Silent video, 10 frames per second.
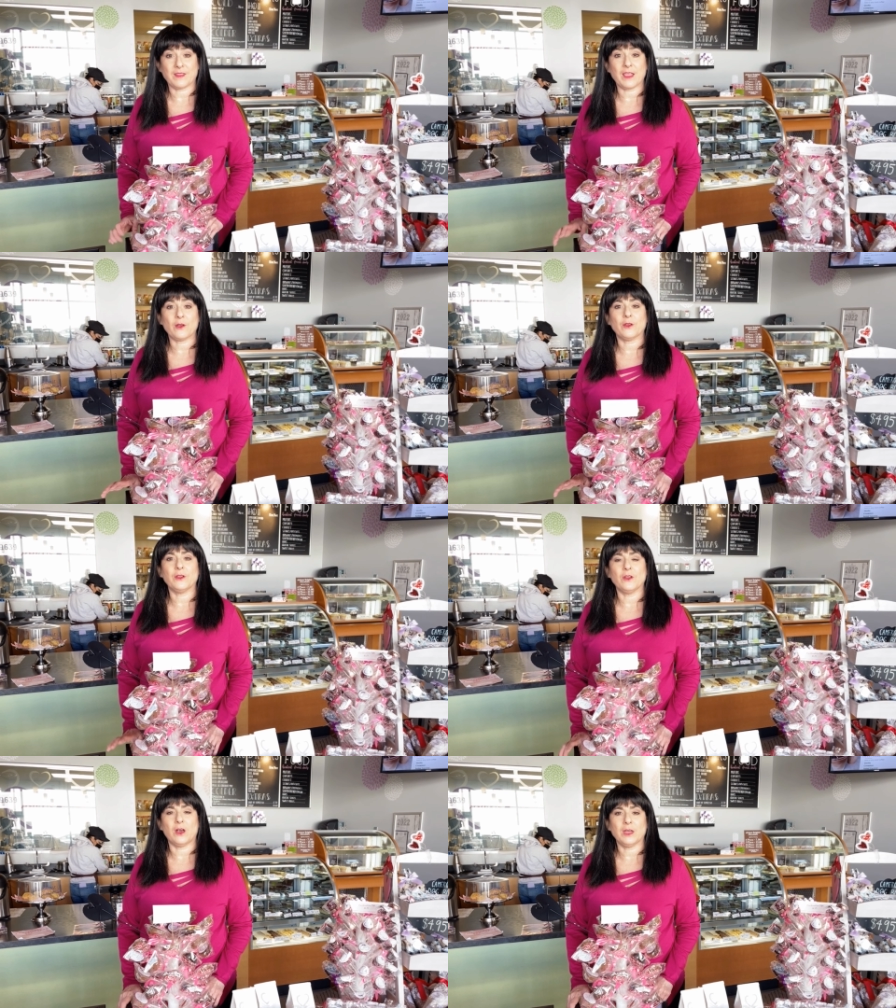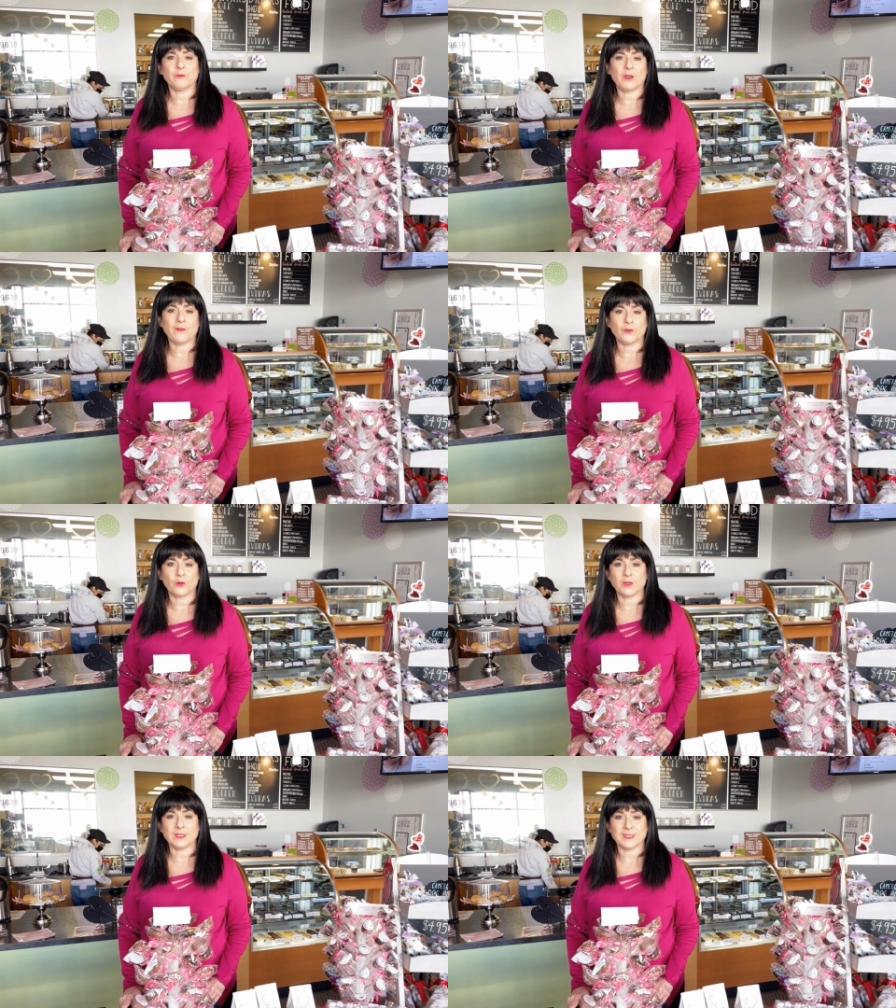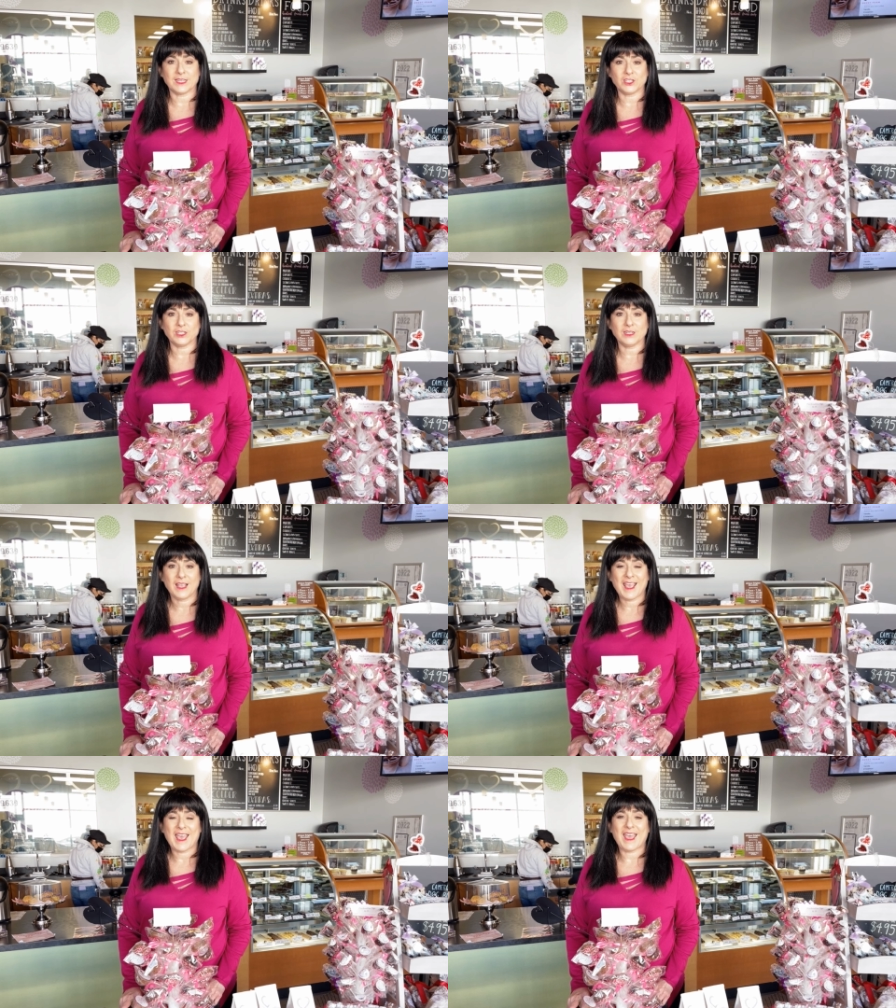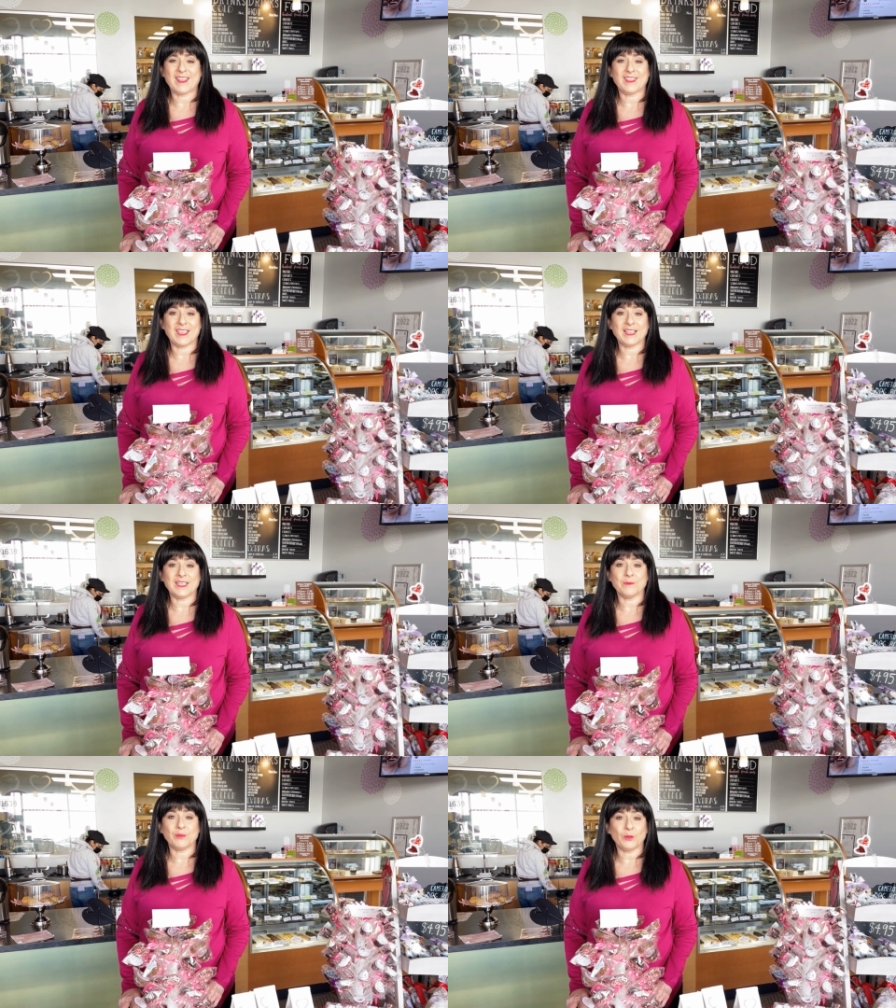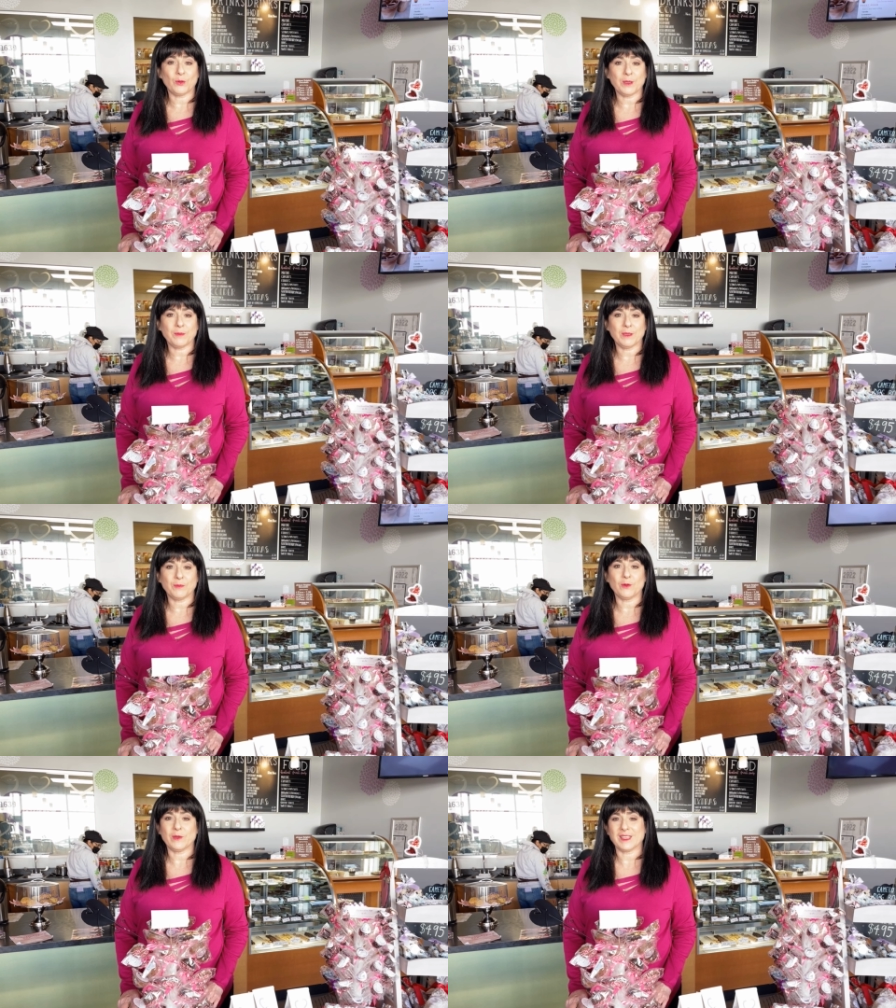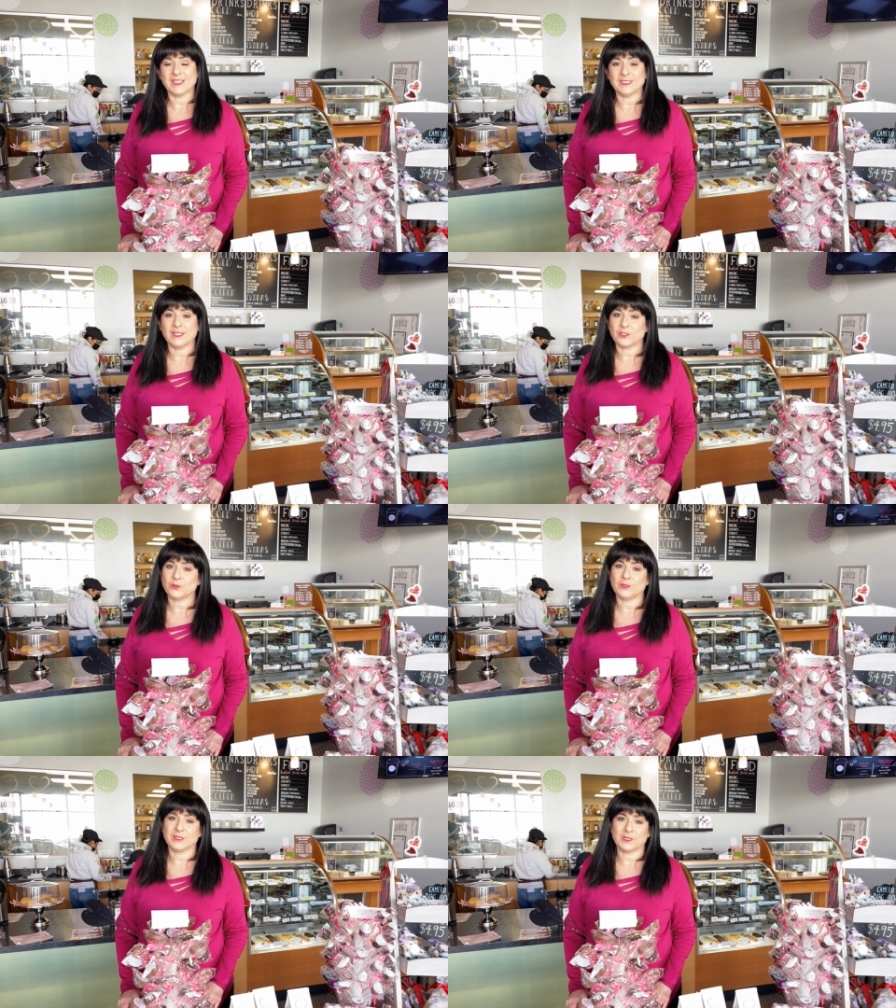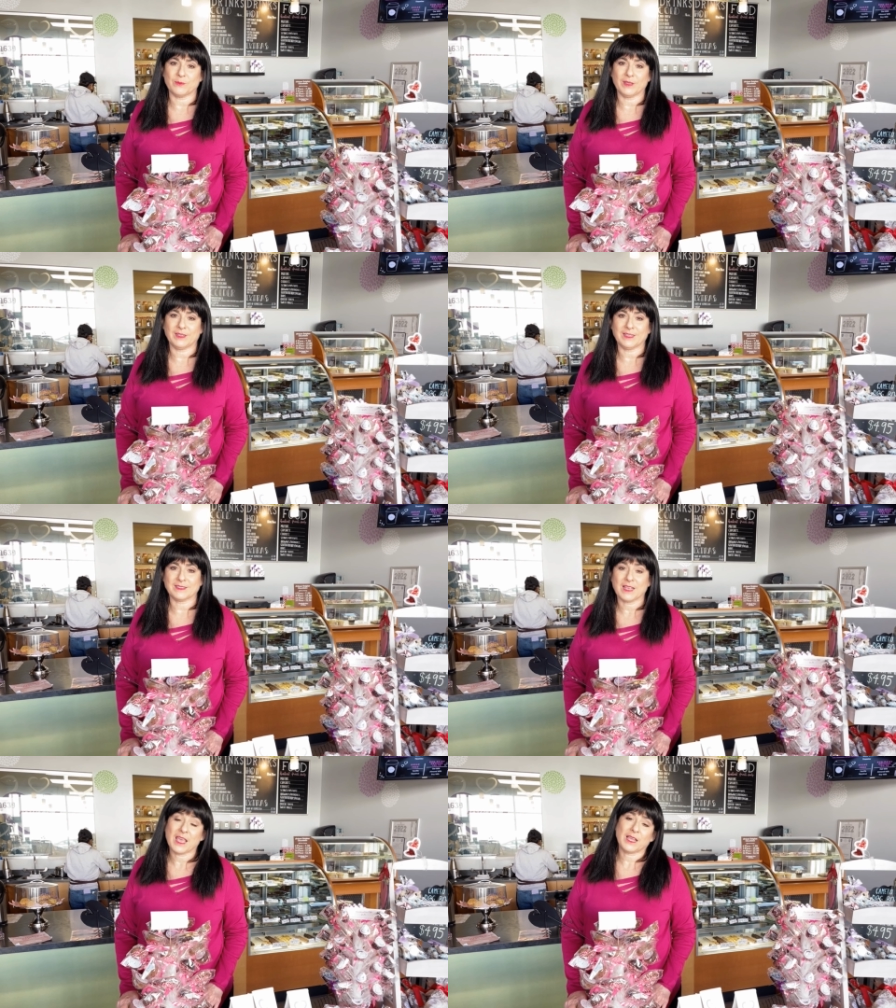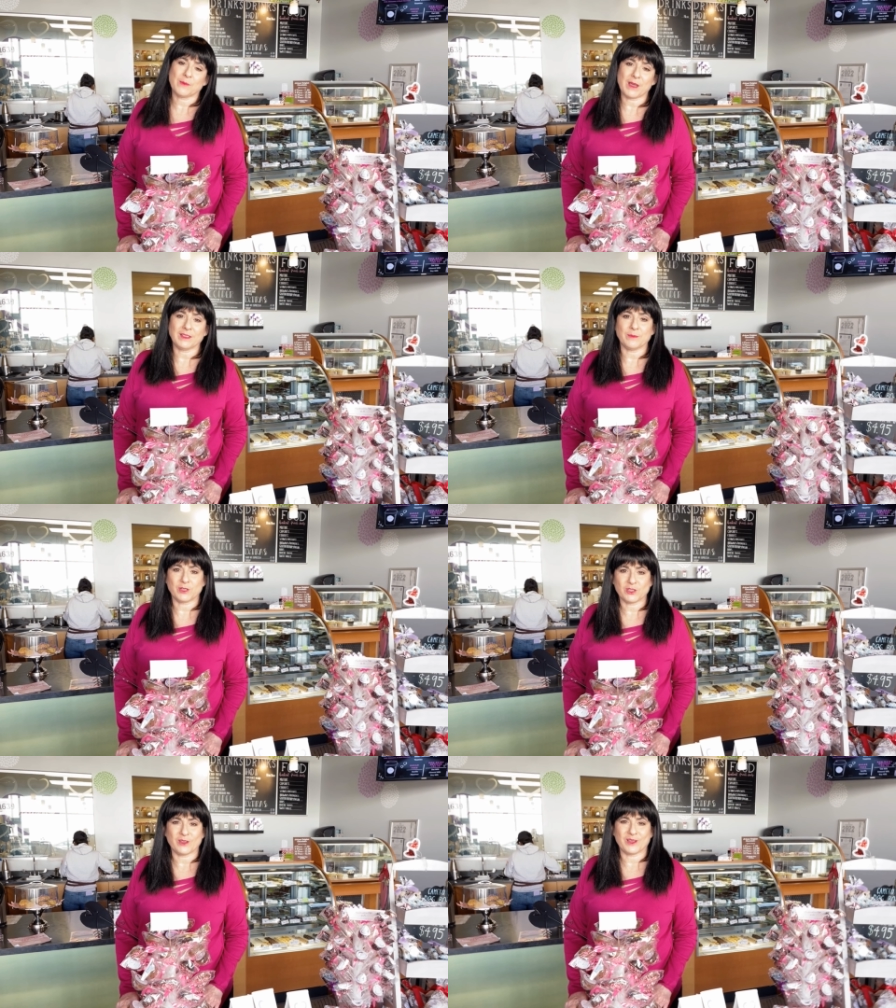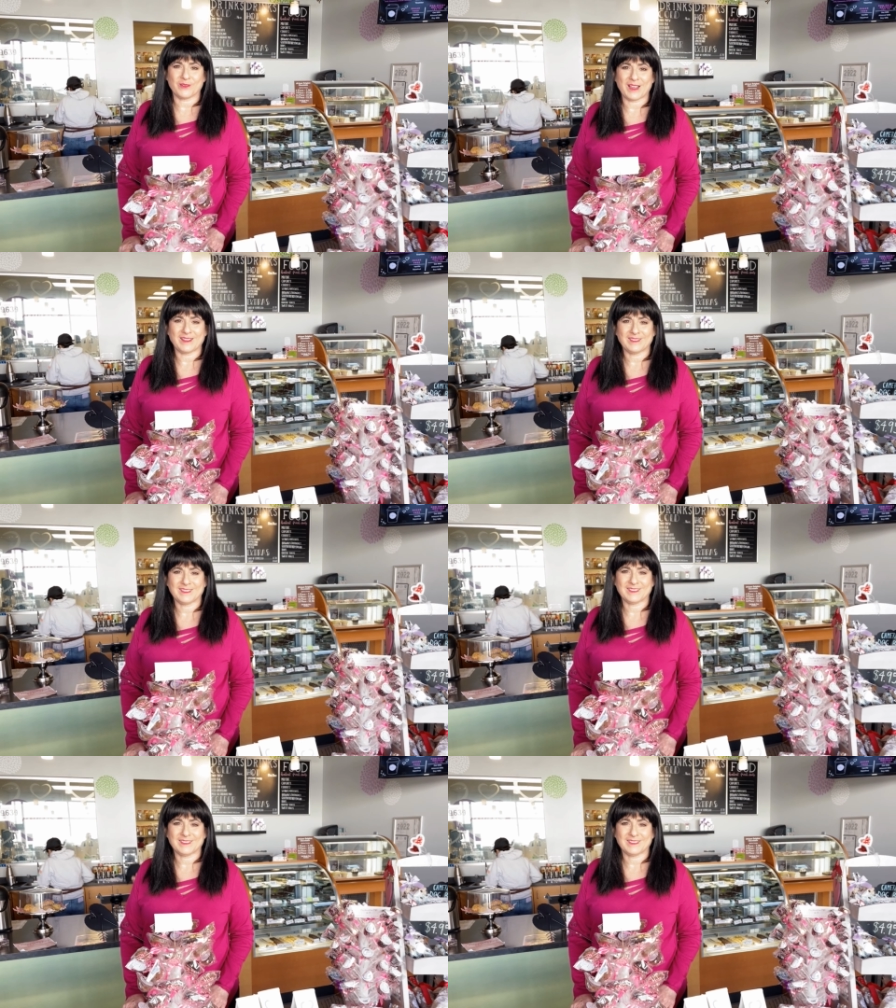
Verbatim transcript: They are a nonprofit organization and they employ people with intellectual disabilities. Come on, let me show you around.